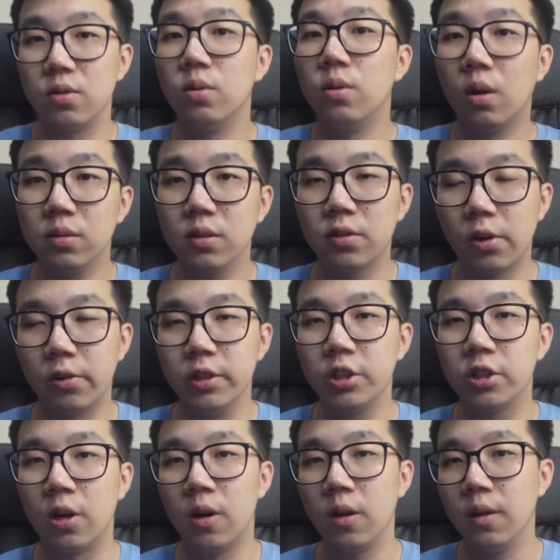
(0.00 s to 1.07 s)
long story
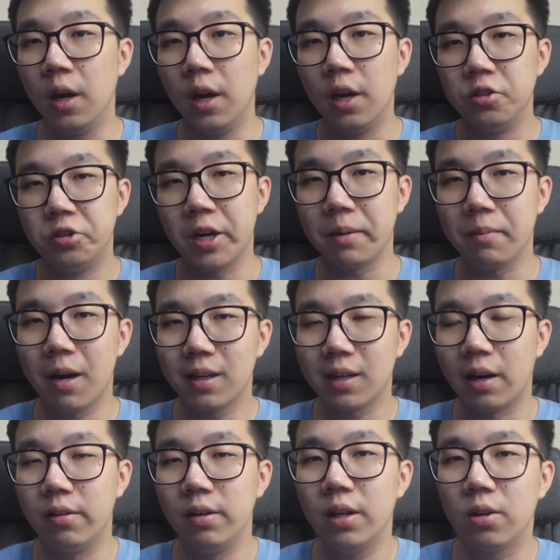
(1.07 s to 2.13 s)
short, Jack Ma
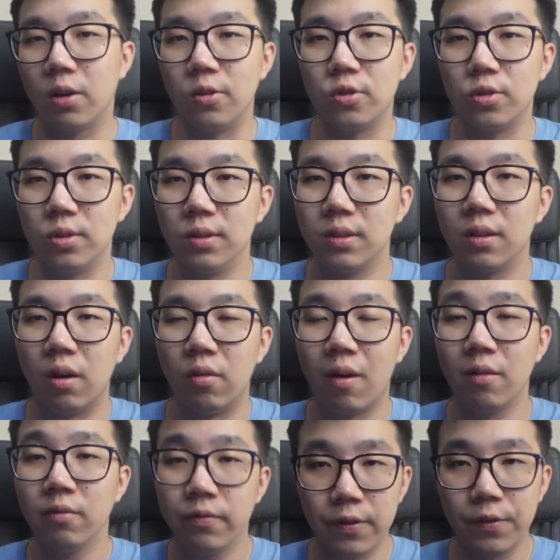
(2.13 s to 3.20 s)
currently controls
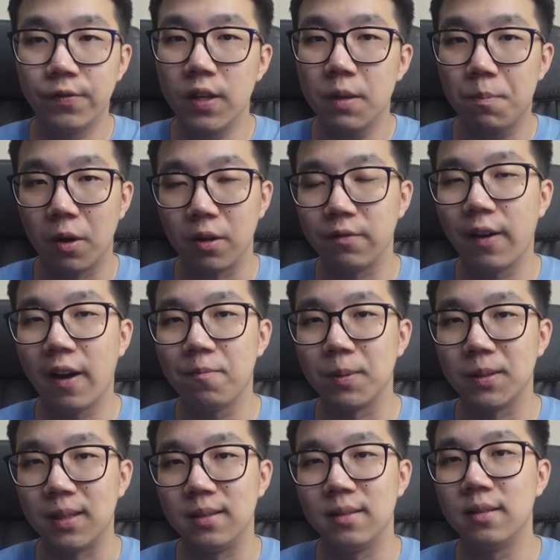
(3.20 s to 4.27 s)
around
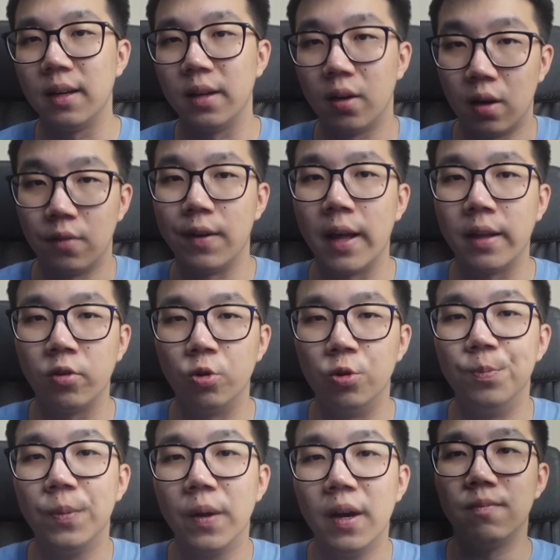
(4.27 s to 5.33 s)
50.5% stake of Ant
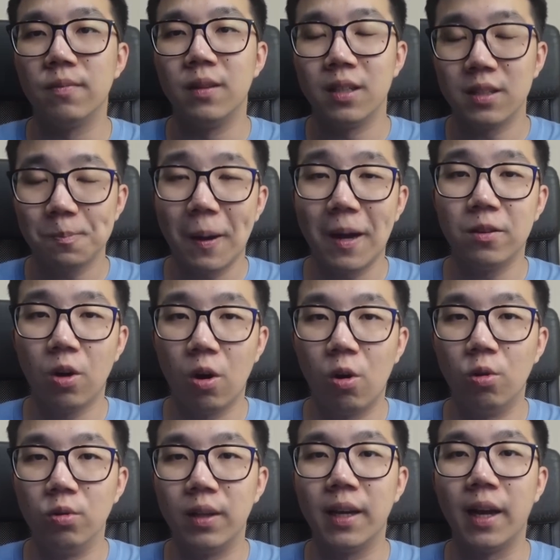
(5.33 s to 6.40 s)
Group, despite not
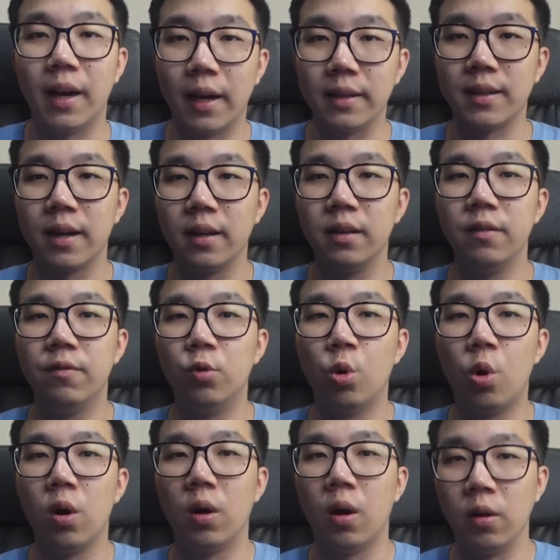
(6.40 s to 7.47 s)
holding an executive
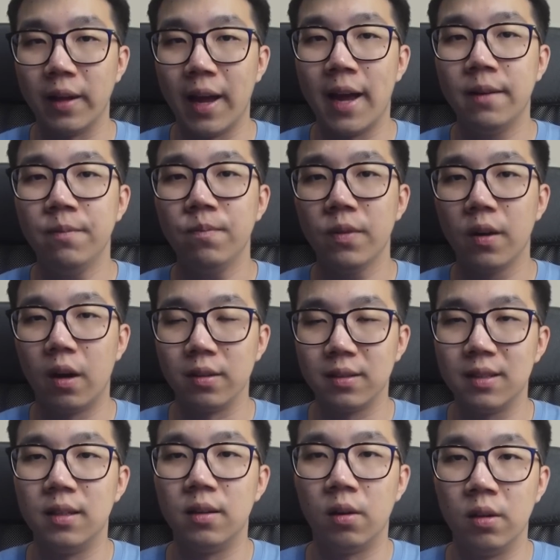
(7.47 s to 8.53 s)
role on Ant or
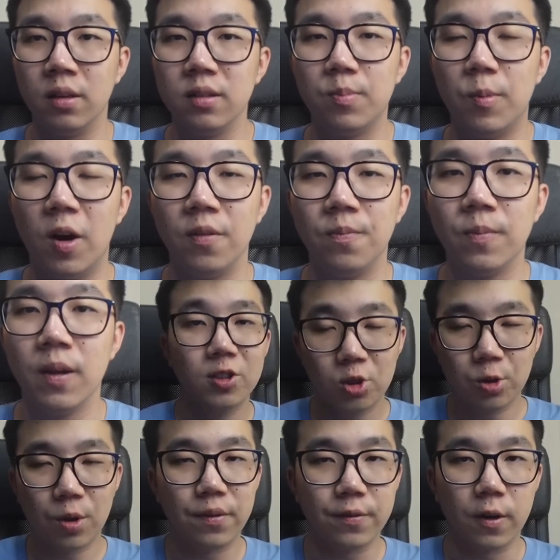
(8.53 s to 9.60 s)
sit on its board.
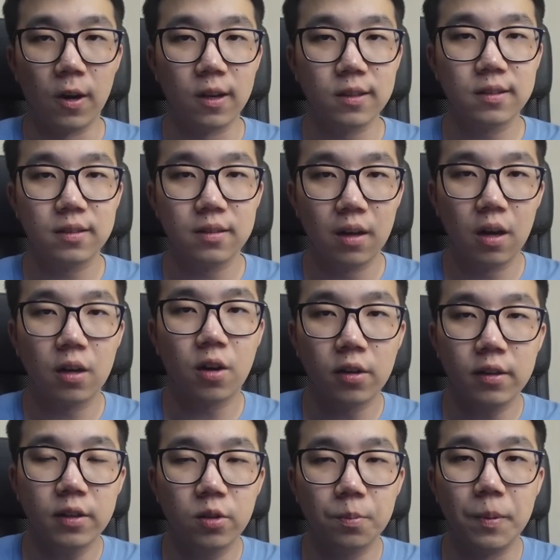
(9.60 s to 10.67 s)
So of course,
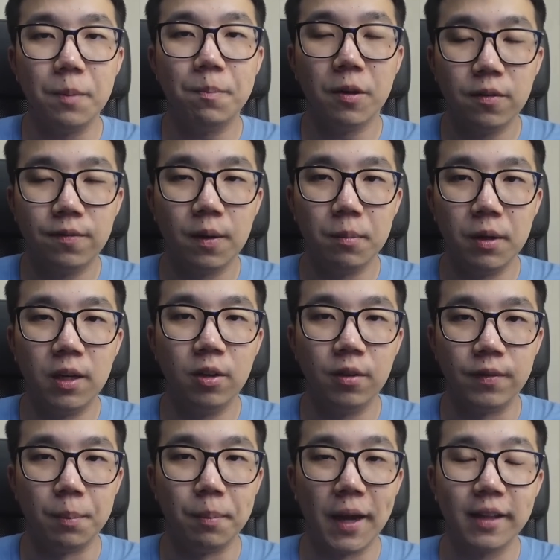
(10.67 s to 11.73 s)
according to people familiar
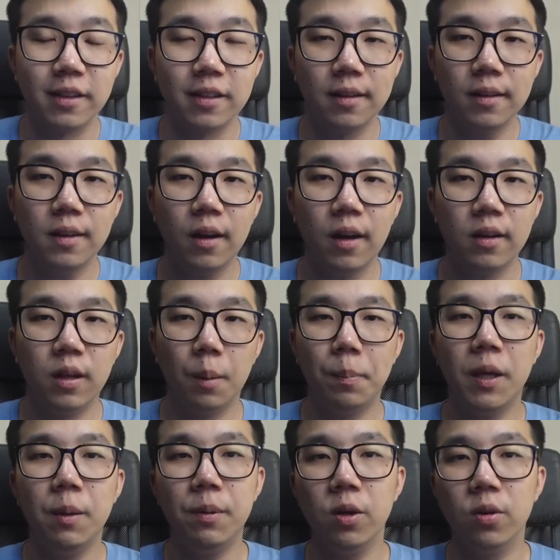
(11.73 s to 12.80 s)
with the matter, the
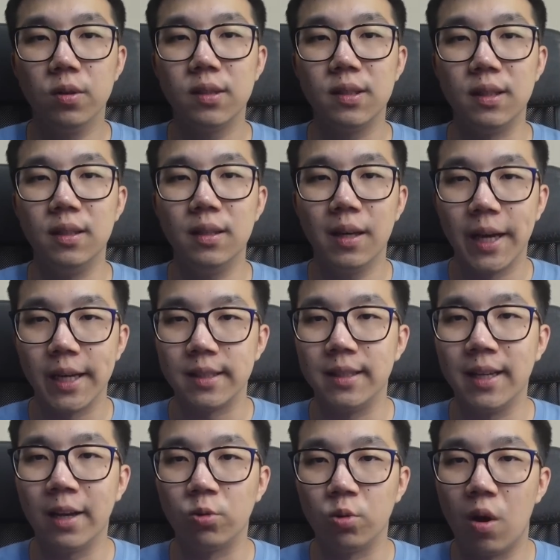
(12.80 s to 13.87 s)
PBOC has
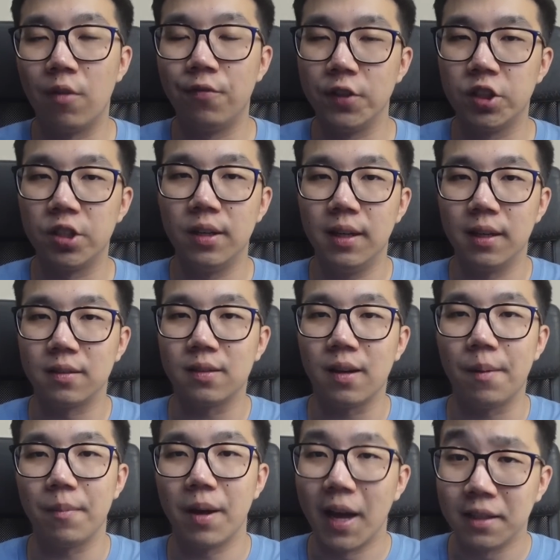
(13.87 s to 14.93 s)
yet to officially
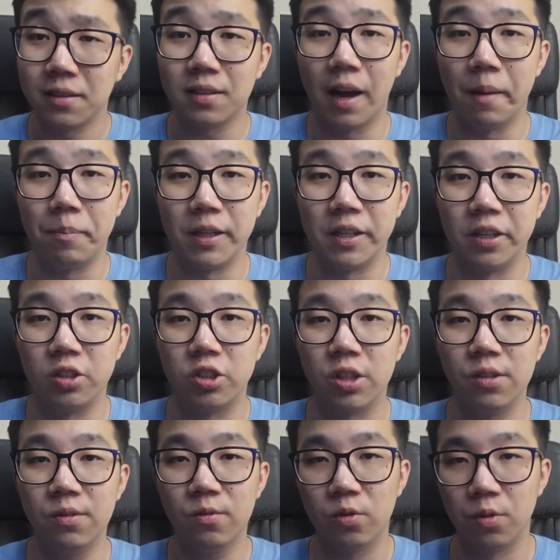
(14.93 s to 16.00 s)
accept Ant's
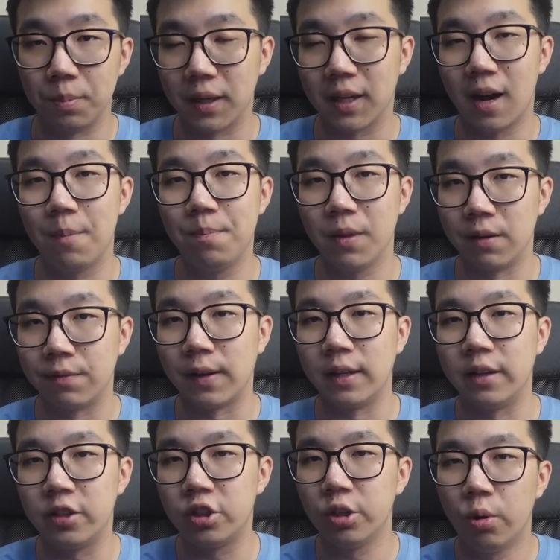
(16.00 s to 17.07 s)
application to become a
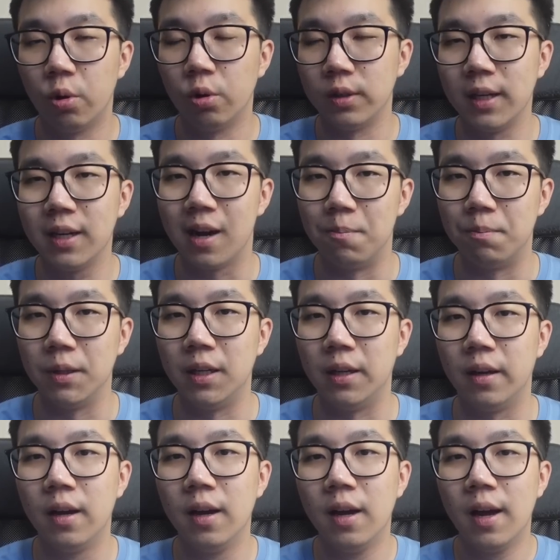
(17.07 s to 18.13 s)
financial holding
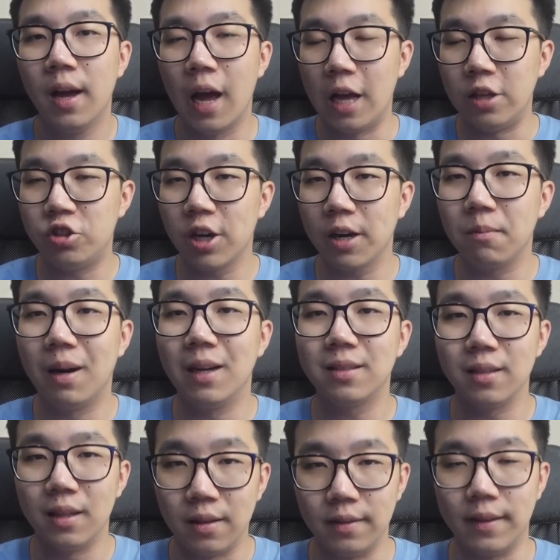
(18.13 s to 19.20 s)
company. And Jack Ma's
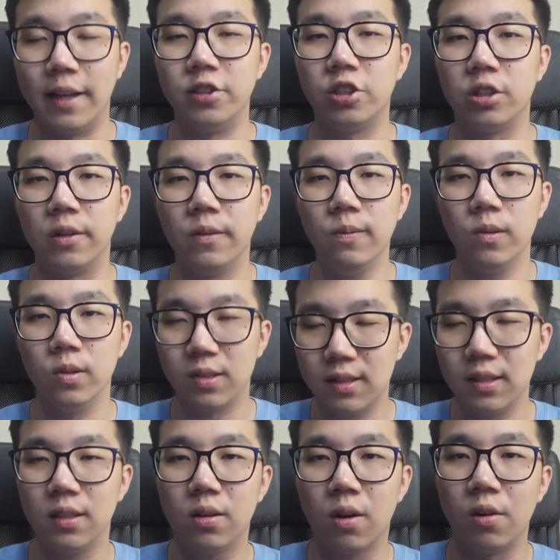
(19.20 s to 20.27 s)
intention to
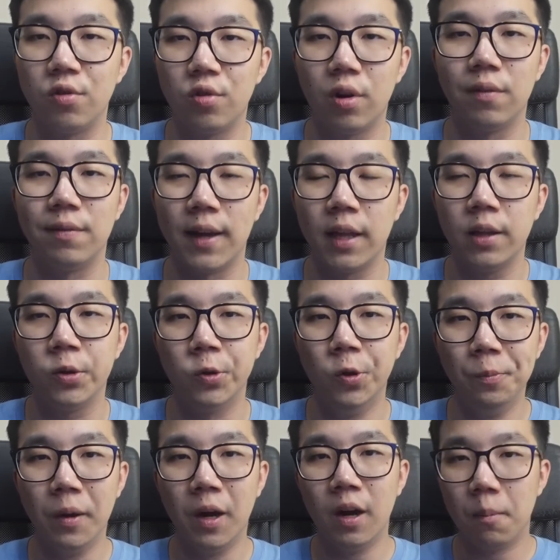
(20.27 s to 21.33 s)
cede control of Ant
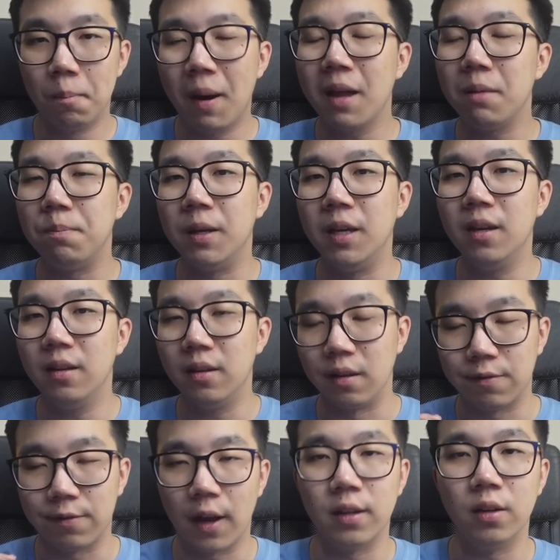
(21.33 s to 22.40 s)
Group might be the
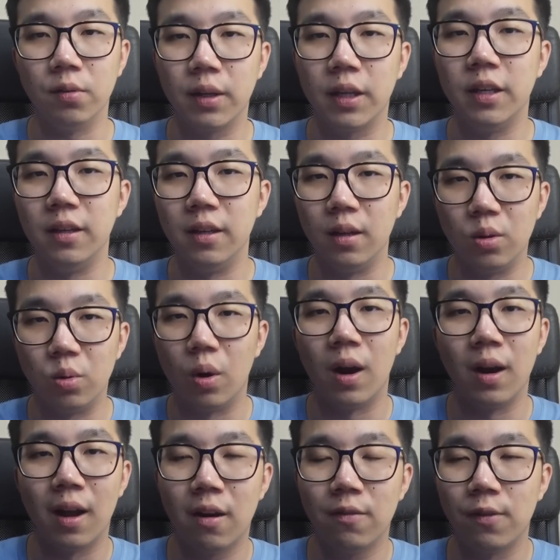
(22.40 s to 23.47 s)
final key to
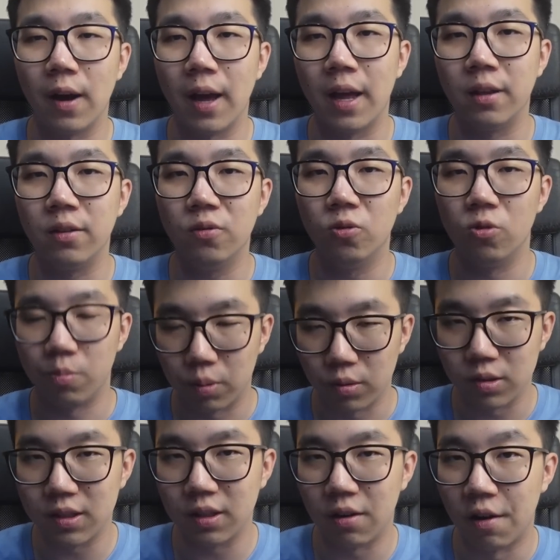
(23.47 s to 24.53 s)
allow for Ant to
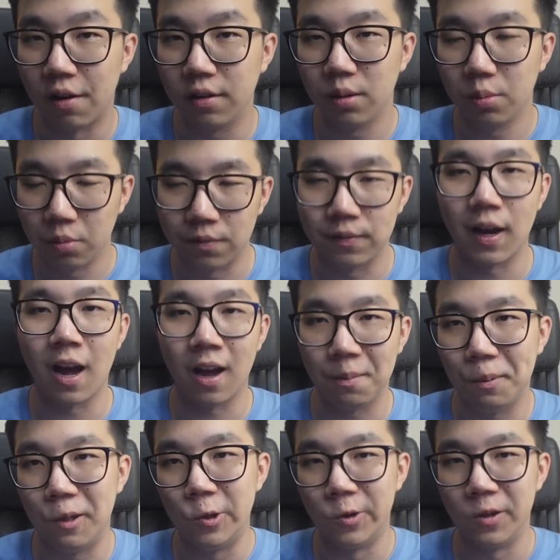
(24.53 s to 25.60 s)
proceed on with the
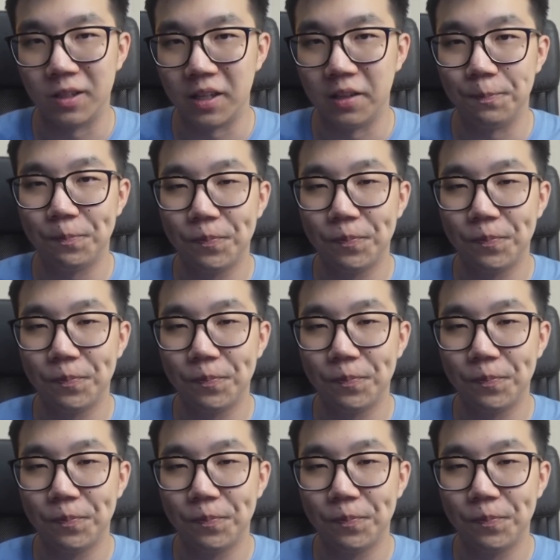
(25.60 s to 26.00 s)
IPO again.